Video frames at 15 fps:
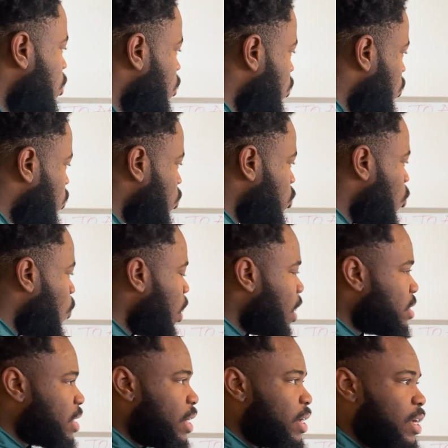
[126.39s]
So you want to
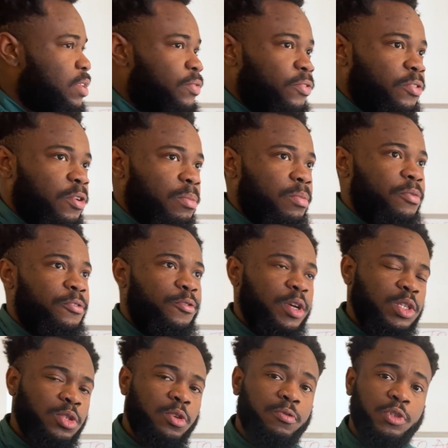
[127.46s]
target from
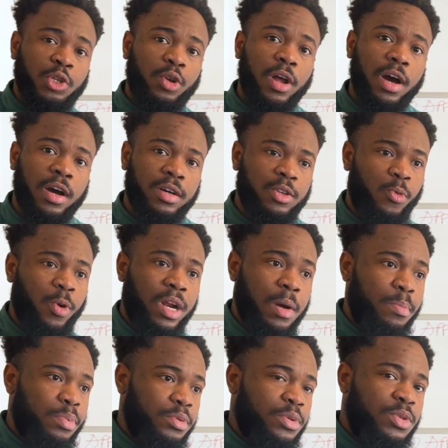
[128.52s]
1st of July, you want to
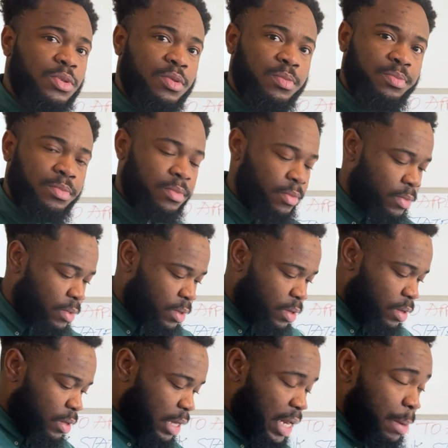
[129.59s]
put,
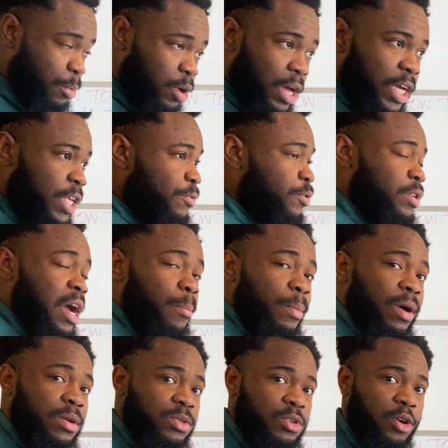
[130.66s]
and I'm going to give you the
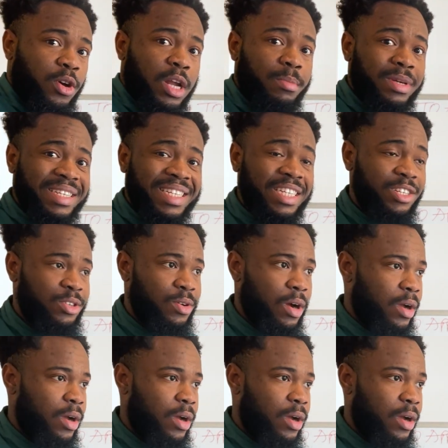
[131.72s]
amount you're going to be needing in your